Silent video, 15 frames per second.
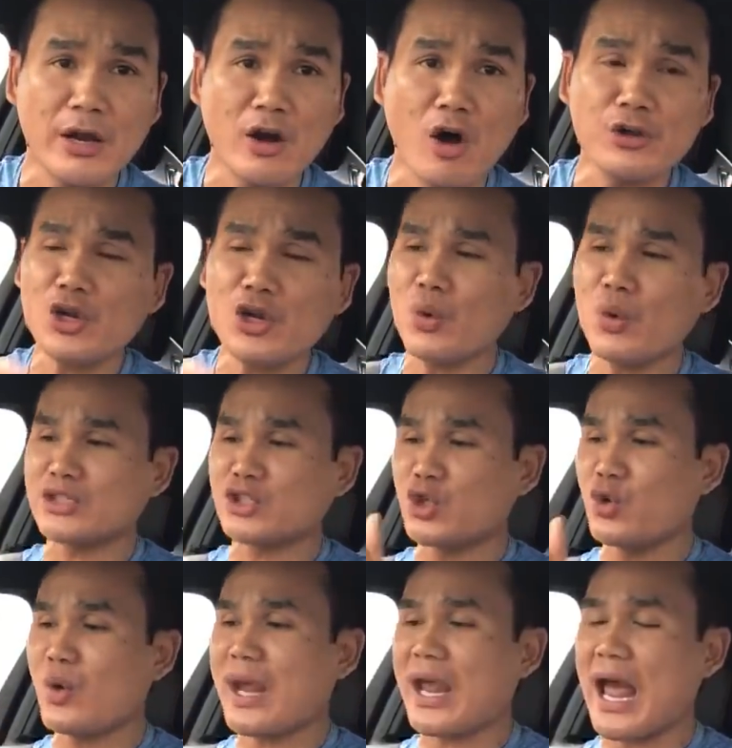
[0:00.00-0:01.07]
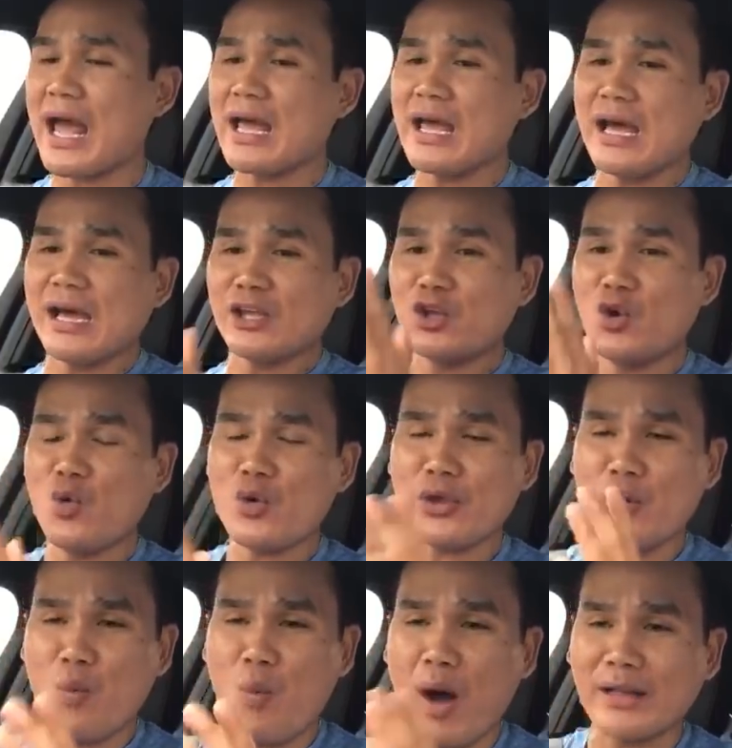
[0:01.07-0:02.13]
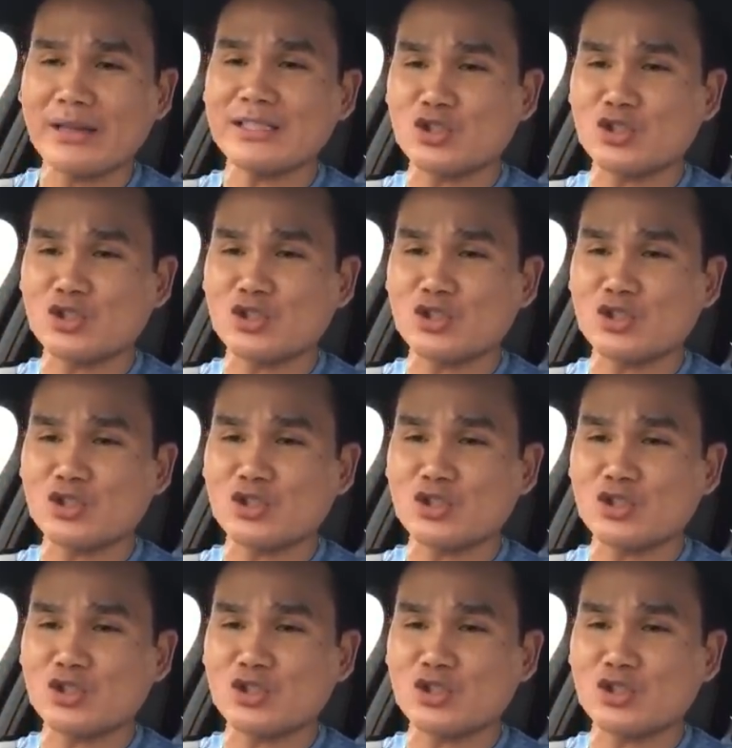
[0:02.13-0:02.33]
And all you do is you want